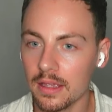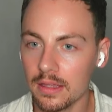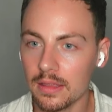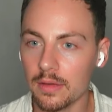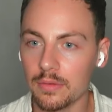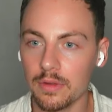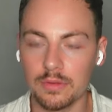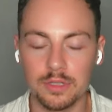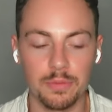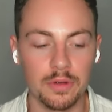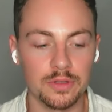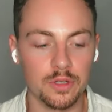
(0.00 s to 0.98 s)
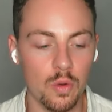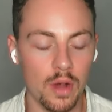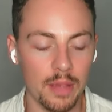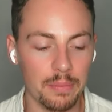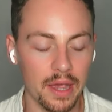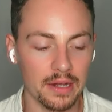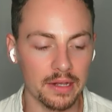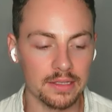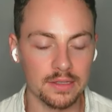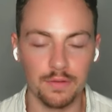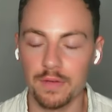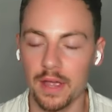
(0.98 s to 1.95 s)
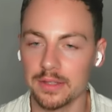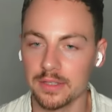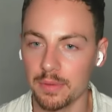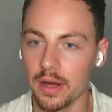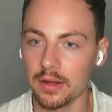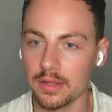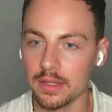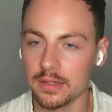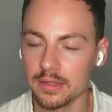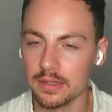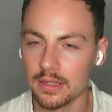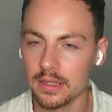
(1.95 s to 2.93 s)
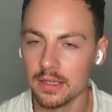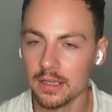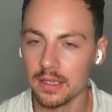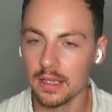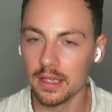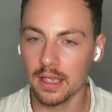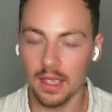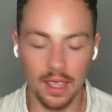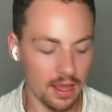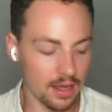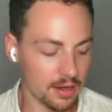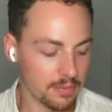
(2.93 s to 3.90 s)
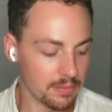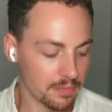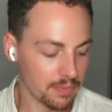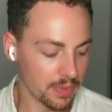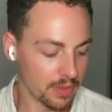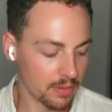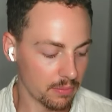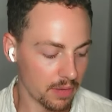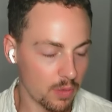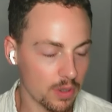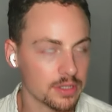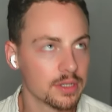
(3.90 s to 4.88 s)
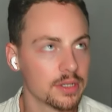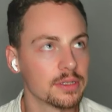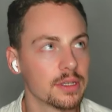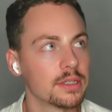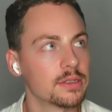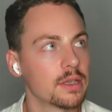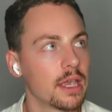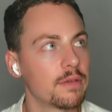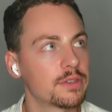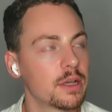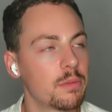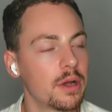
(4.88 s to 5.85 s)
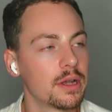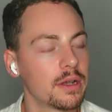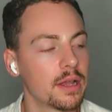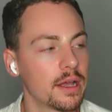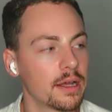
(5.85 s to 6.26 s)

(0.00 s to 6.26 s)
That responds quite badly to fats, apparently. My question is if someone...